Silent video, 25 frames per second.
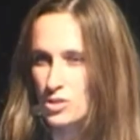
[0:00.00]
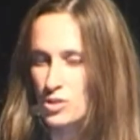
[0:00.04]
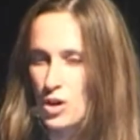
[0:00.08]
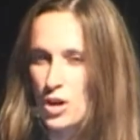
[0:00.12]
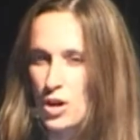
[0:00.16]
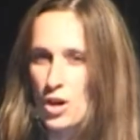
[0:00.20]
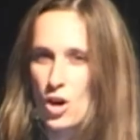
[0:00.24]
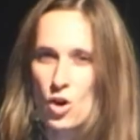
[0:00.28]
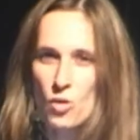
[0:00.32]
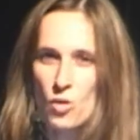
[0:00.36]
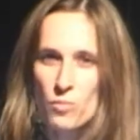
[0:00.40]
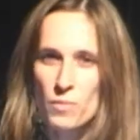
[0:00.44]
So
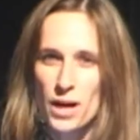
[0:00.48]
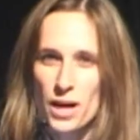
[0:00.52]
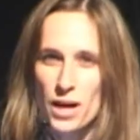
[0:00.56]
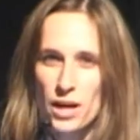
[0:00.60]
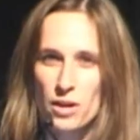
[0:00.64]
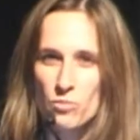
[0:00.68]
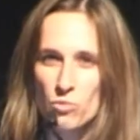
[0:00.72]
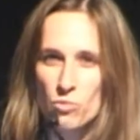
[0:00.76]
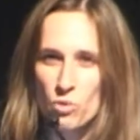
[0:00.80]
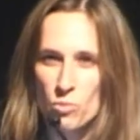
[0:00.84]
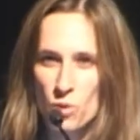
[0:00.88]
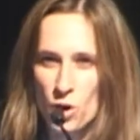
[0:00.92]
I hope
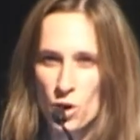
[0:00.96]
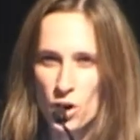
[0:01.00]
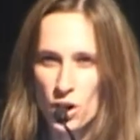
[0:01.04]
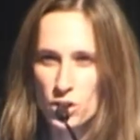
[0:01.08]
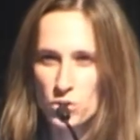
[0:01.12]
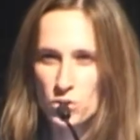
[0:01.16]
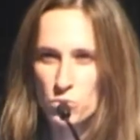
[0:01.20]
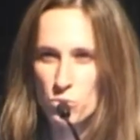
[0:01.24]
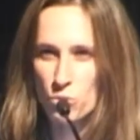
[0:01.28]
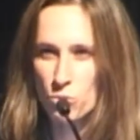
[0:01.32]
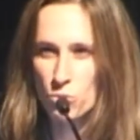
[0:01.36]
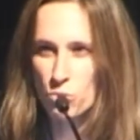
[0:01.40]
my
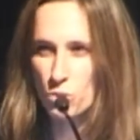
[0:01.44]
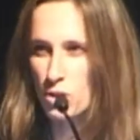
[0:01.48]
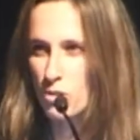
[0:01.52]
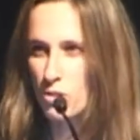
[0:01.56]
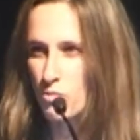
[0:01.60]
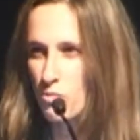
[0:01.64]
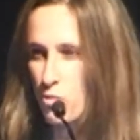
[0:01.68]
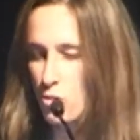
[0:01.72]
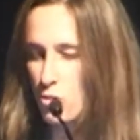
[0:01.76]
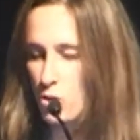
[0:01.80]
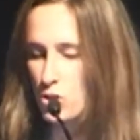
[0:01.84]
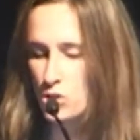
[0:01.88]
remarks will
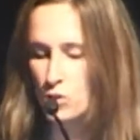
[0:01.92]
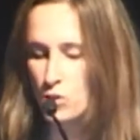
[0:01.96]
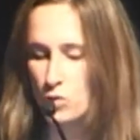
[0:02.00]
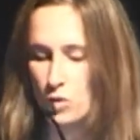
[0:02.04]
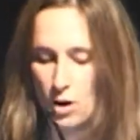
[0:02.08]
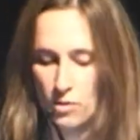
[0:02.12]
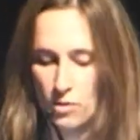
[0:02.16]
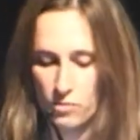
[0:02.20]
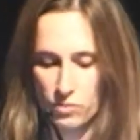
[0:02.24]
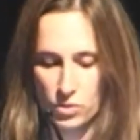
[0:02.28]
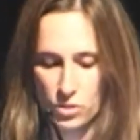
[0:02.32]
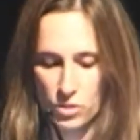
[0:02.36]
reinforce your
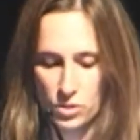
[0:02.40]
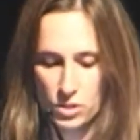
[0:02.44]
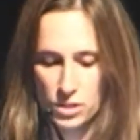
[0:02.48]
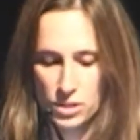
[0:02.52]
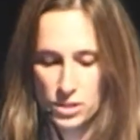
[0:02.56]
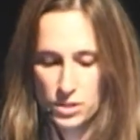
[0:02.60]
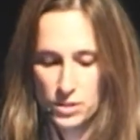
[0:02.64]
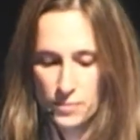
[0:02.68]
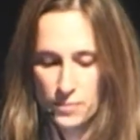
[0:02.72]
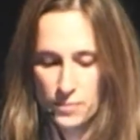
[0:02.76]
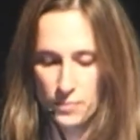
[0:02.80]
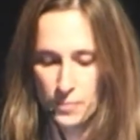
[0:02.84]

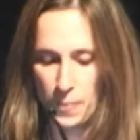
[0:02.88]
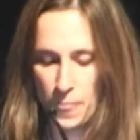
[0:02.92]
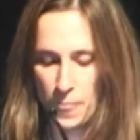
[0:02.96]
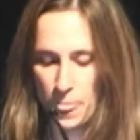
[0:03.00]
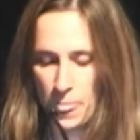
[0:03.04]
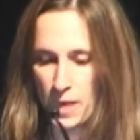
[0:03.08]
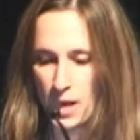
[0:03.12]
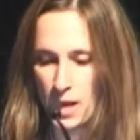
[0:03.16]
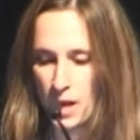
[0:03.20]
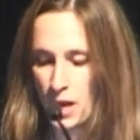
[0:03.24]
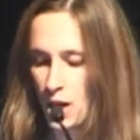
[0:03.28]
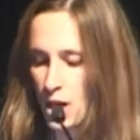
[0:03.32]
efforts.
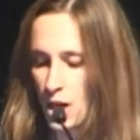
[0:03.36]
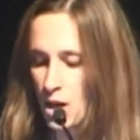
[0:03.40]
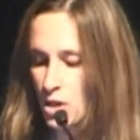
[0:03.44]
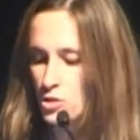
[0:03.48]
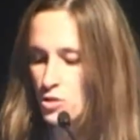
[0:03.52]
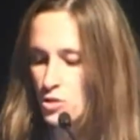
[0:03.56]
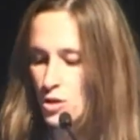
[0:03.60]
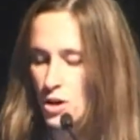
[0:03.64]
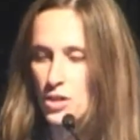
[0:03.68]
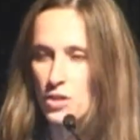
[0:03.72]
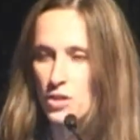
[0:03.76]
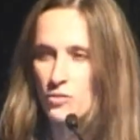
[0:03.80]

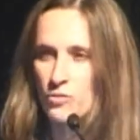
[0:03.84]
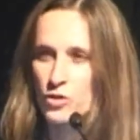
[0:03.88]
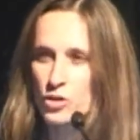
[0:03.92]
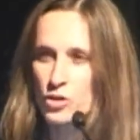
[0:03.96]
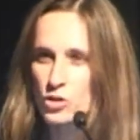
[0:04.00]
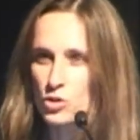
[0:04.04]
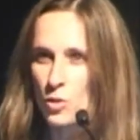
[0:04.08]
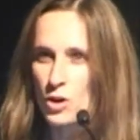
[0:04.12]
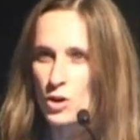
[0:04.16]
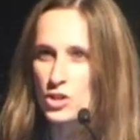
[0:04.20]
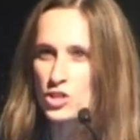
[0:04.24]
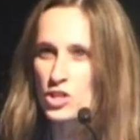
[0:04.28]
So the
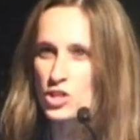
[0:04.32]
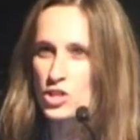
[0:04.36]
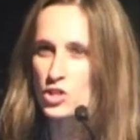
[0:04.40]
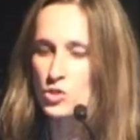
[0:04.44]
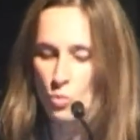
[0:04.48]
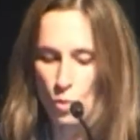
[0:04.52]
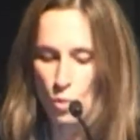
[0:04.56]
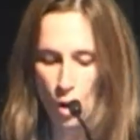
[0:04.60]
first question is